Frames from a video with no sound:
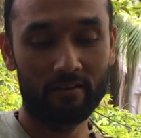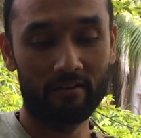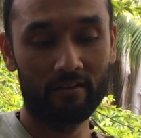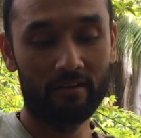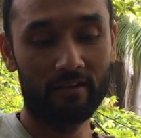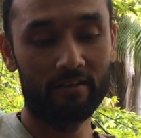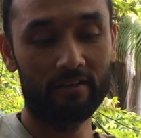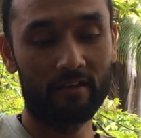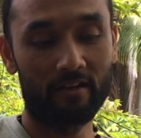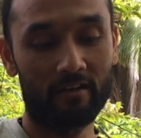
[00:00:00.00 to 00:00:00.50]

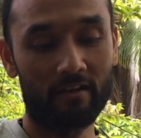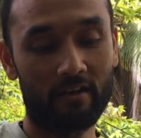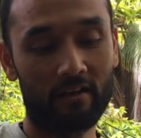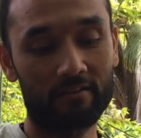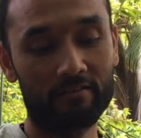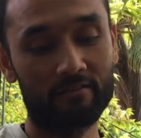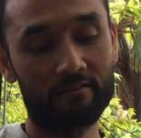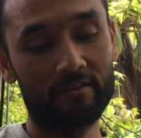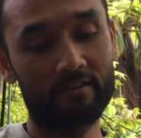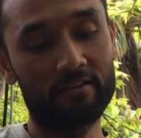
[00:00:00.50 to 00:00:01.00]
And
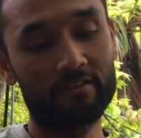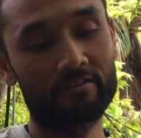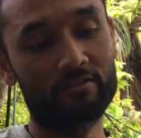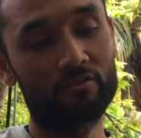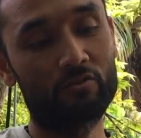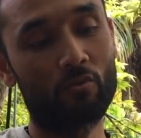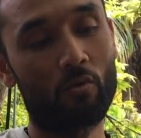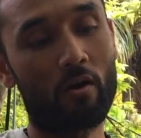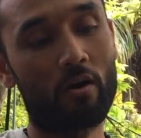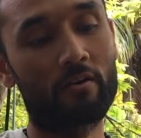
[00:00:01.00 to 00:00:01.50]
another is
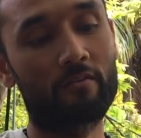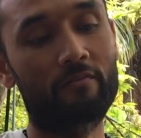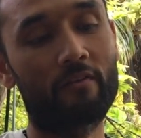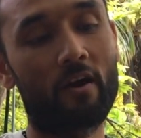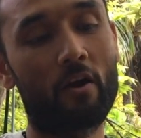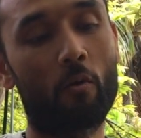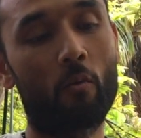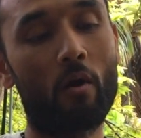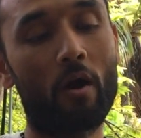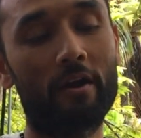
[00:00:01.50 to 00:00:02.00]
dwarf
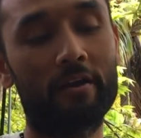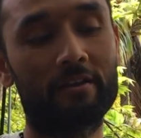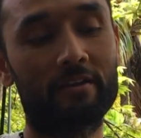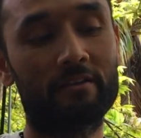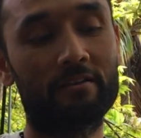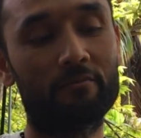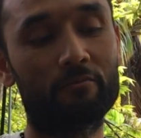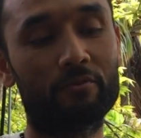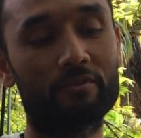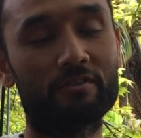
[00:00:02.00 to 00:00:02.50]

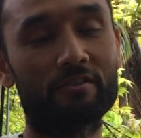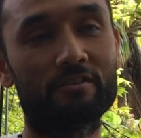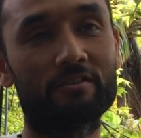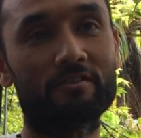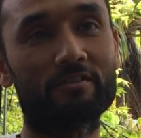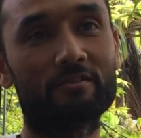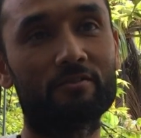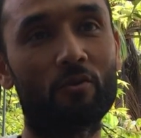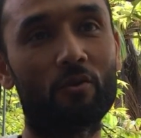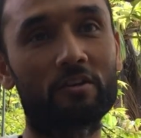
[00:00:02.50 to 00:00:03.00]
Hawaiian, which
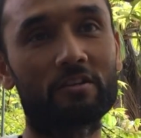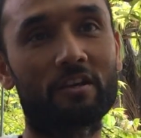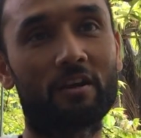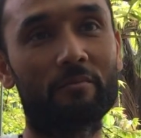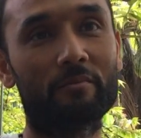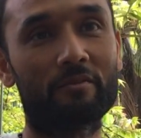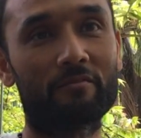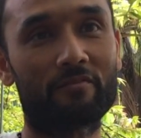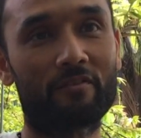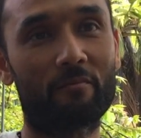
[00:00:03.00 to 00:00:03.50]
is not
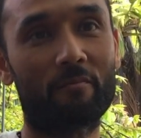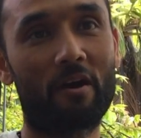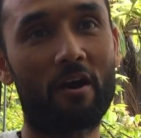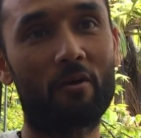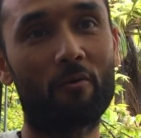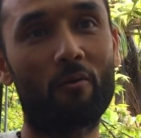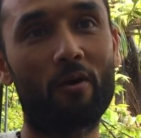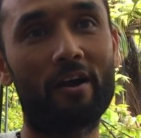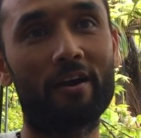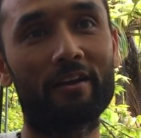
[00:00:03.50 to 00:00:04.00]
coming from
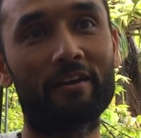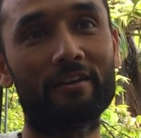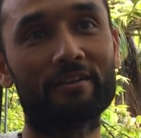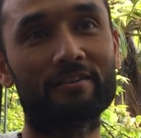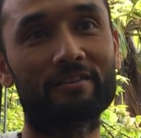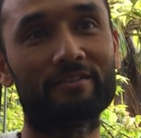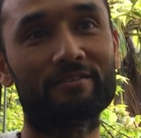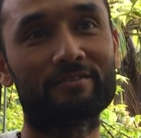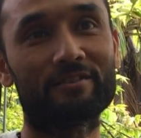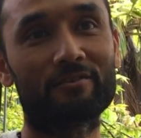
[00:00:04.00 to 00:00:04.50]
Hawaii. It
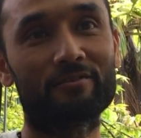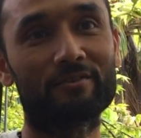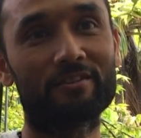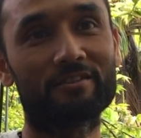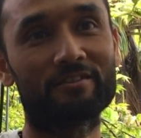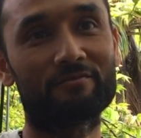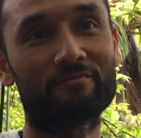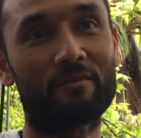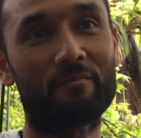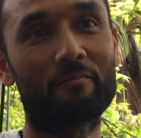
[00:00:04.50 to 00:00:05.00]
turns out
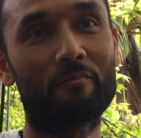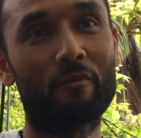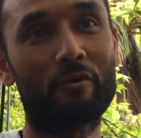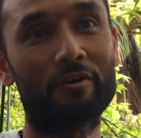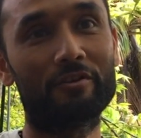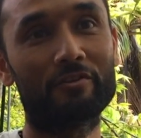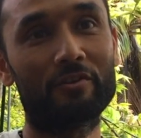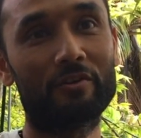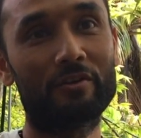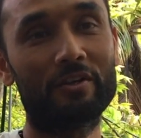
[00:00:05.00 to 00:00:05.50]
it's from
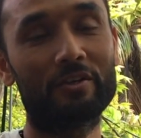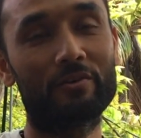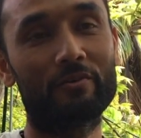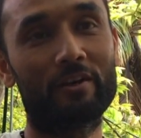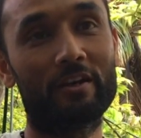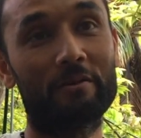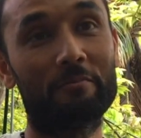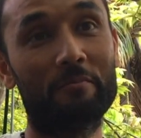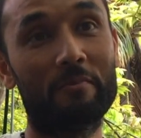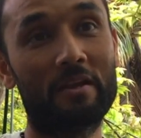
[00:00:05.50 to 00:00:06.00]
Puerto Rico,
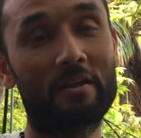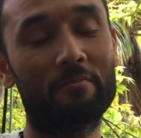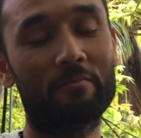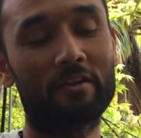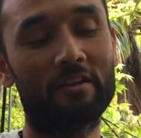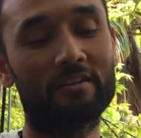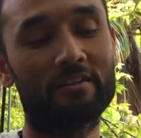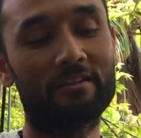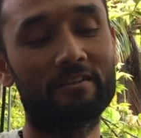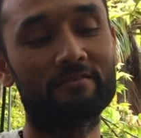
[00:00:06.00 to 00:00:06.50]
and
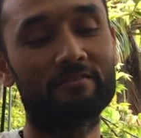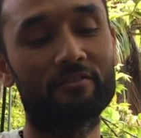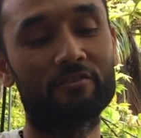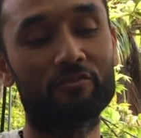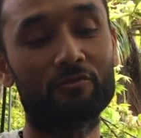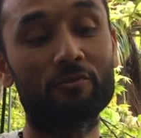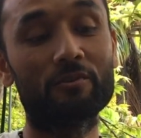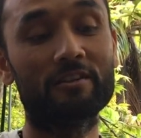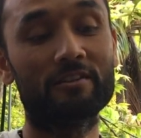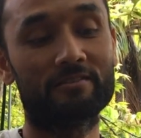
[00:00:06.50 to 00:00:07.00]
maybe it is a
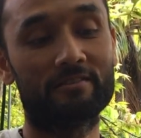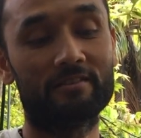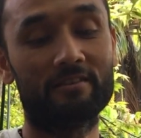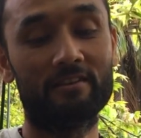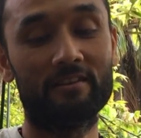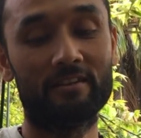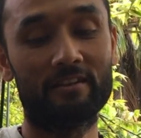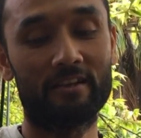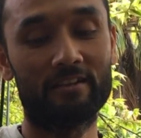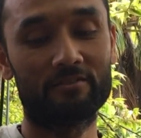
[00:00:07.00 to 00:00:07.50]
Julie
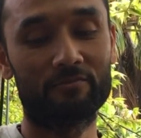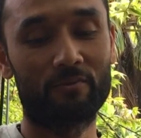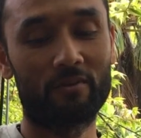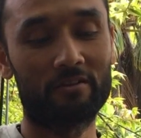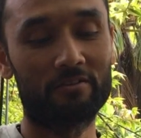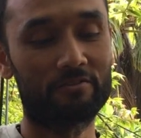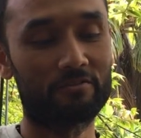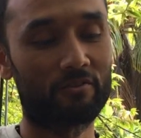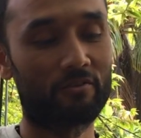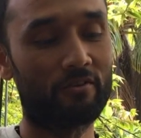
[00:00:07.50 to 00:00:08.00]
seedling as
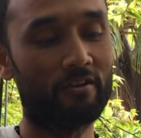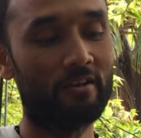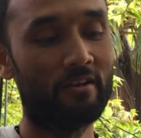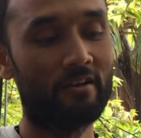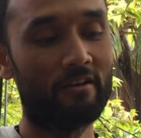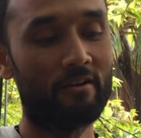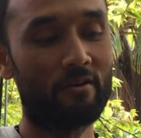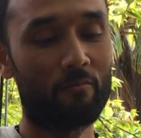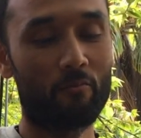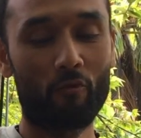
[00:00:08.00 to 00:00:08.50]
well. So,
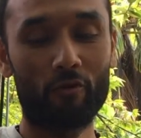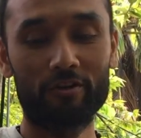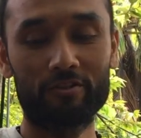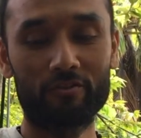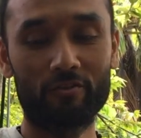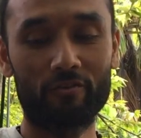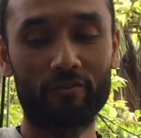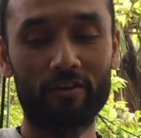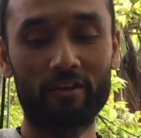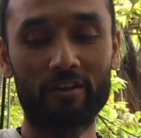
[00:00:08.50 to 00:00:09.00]

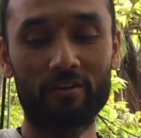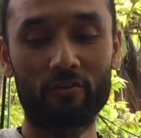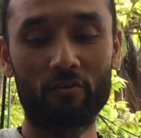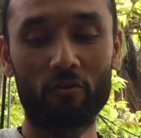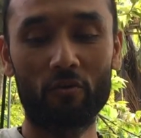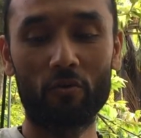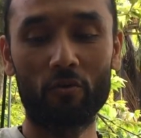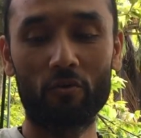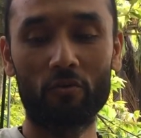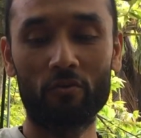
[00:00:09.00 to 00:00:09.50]
Puerto
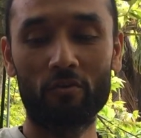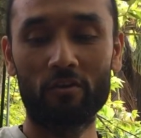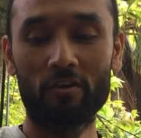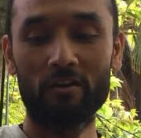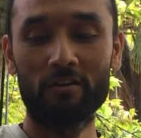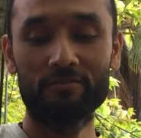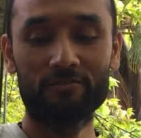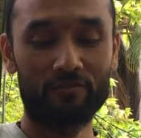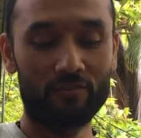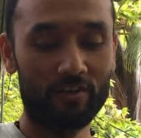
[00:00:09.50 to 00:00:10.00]
Rico,
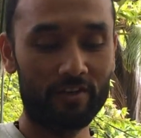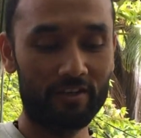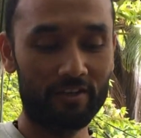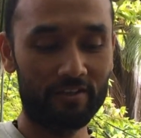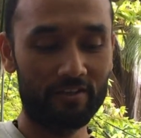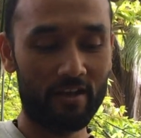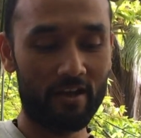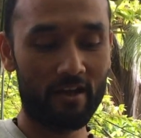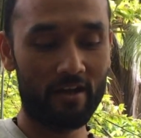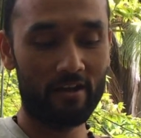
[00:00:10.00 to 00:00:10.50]

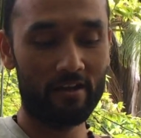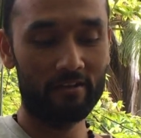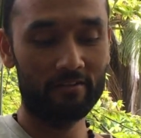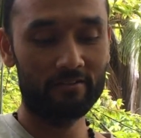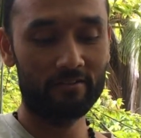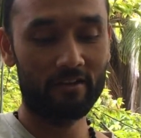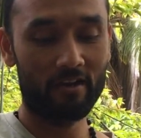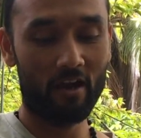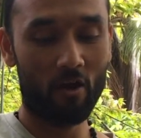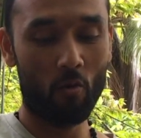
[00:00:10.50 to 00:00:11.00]

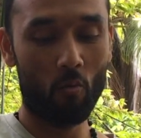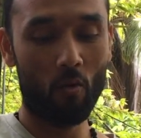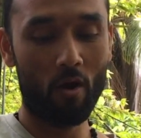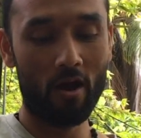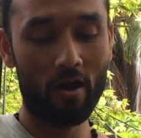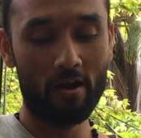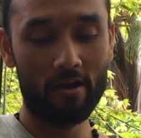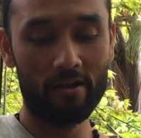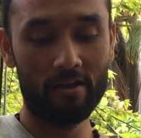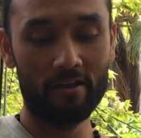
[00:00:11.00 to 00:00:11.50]
Trinidad,
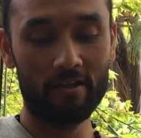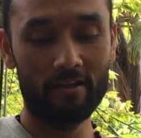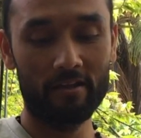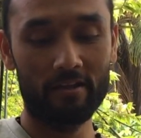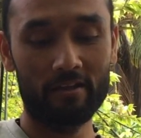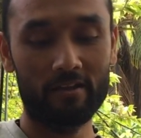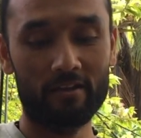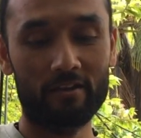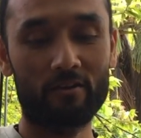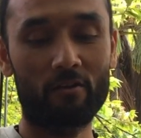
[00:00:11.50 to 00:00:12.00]
Hawaii,
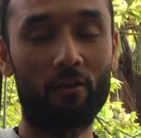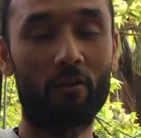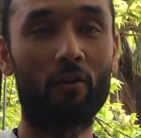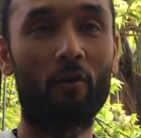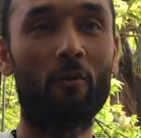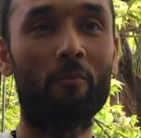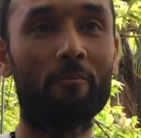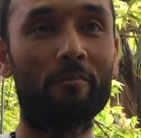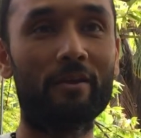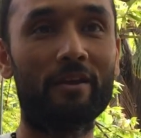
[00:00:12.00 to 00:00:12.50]

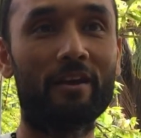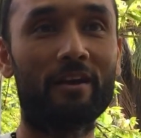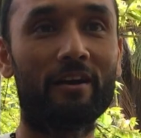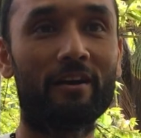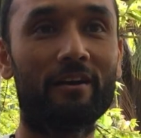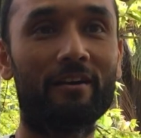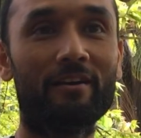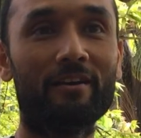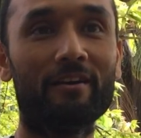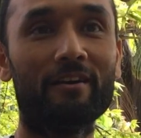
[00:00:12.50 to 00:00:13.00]

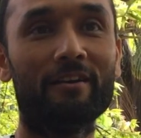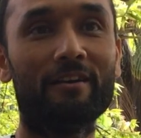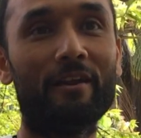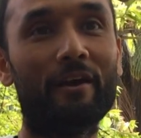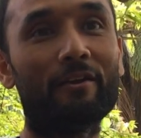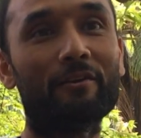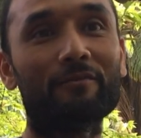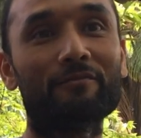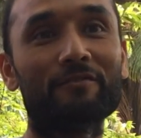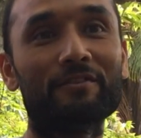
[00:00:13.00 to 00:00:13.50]
Colombia.
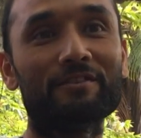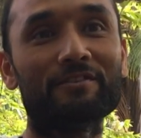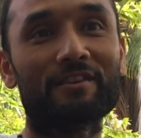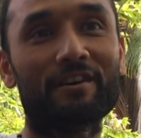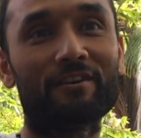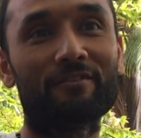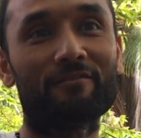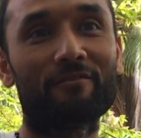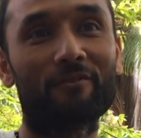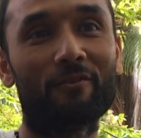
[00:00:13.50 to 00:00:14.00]
None of these
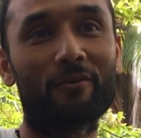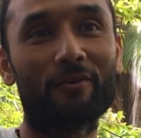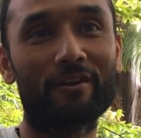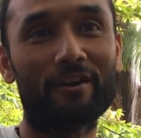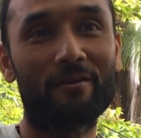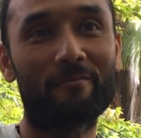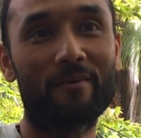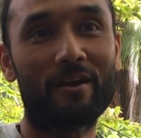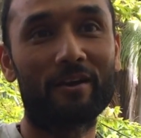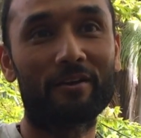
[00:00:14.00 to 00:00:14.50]
are
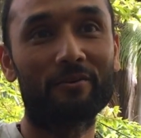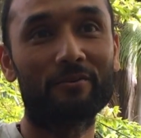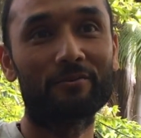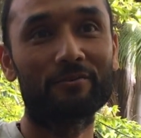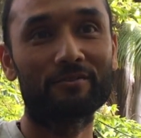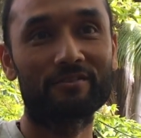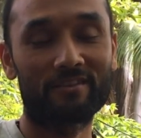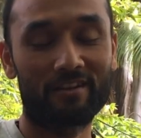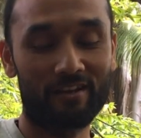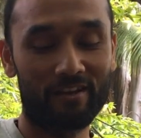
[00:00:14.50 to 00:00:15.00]
Florida
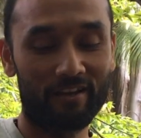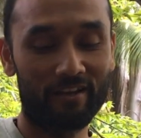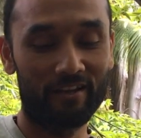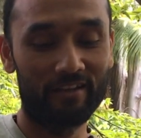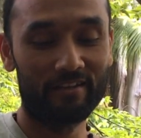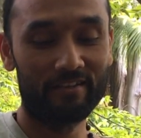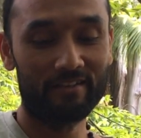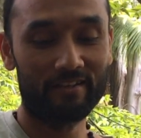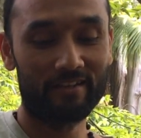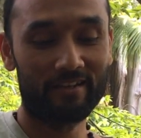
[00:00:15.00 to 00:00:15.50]
mangoes,
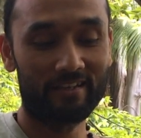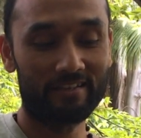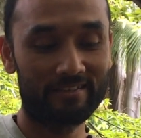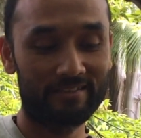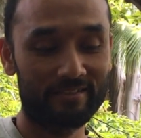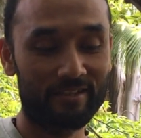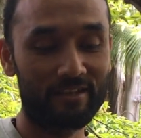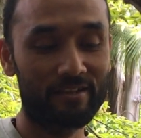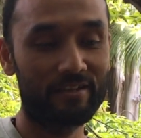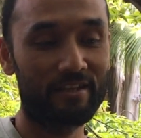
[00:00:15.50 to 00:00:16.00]
and
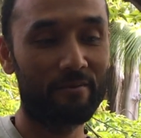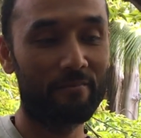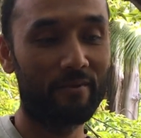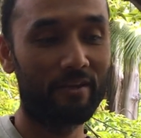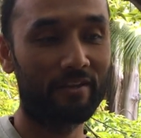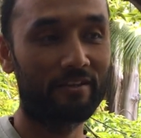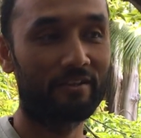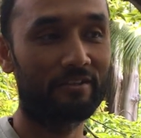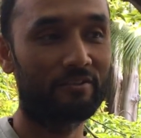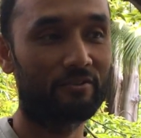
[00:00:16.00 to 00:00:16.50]
still they
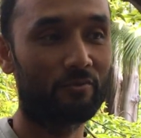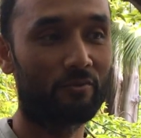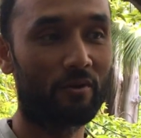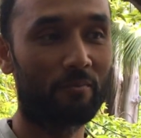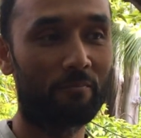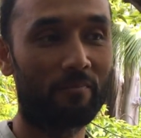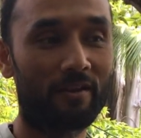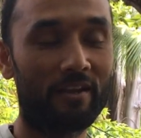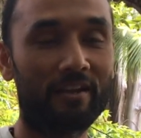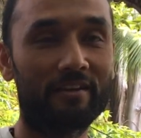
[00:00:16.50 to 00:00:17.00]
made it to a
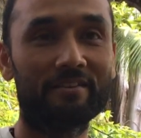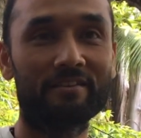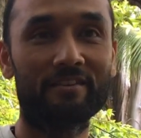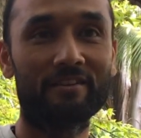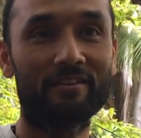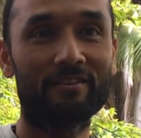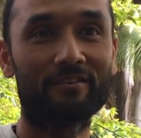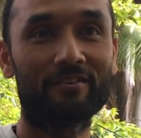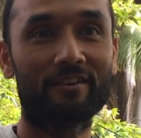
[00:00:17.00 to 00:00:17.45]
plate here